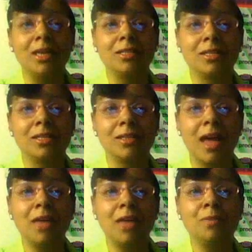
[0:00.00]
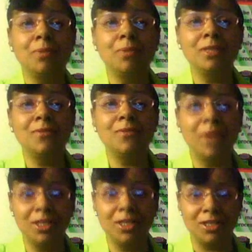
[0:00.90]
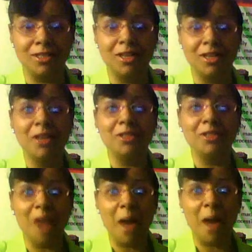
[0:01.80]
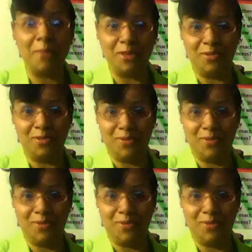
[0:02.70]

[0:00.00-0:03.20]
Societal Preservation, Job Interview.